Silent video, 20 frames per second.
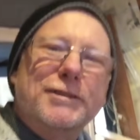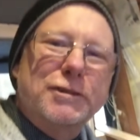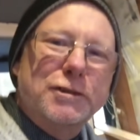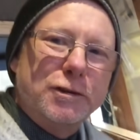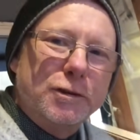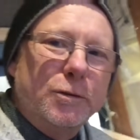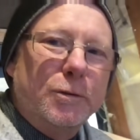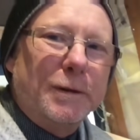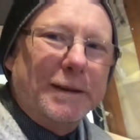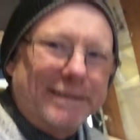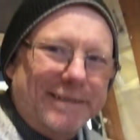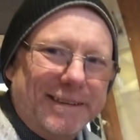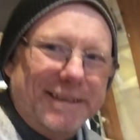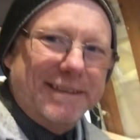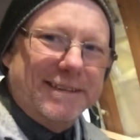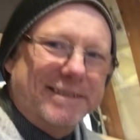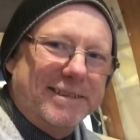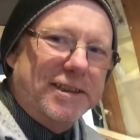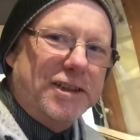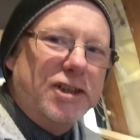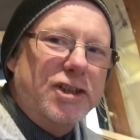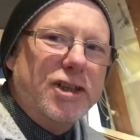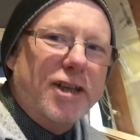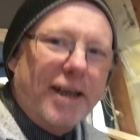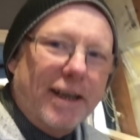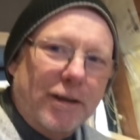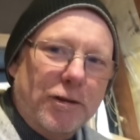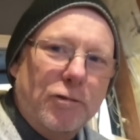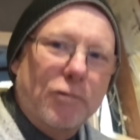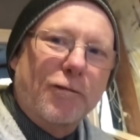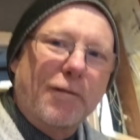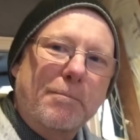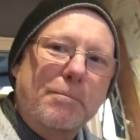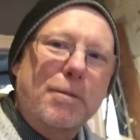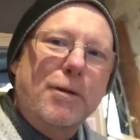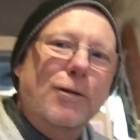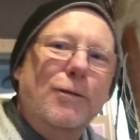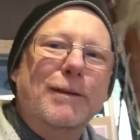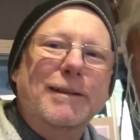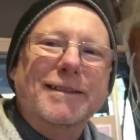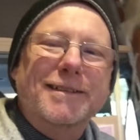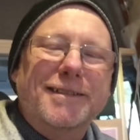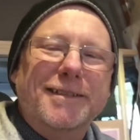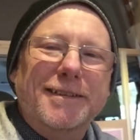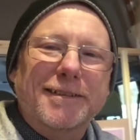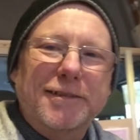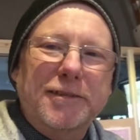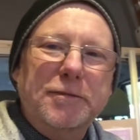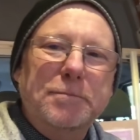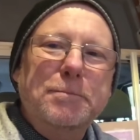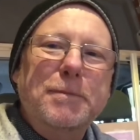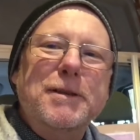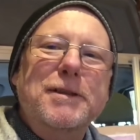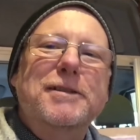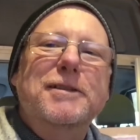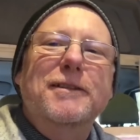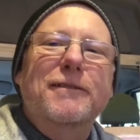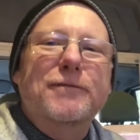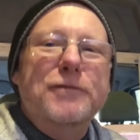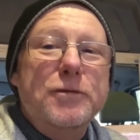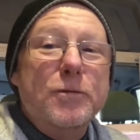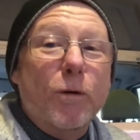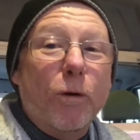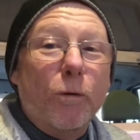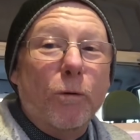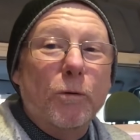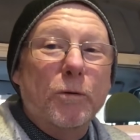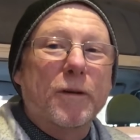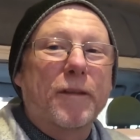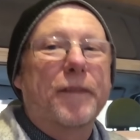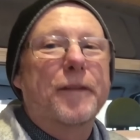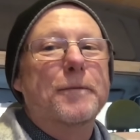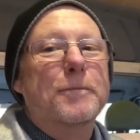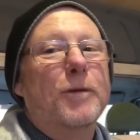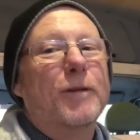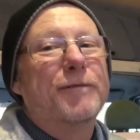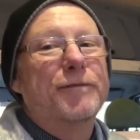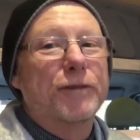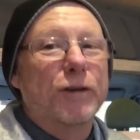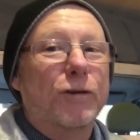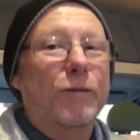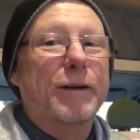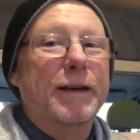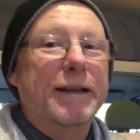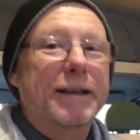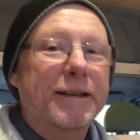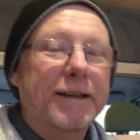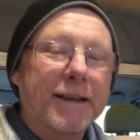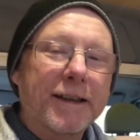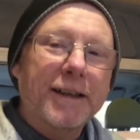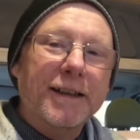a good idea to check your appliances, especially if you ordered them offline.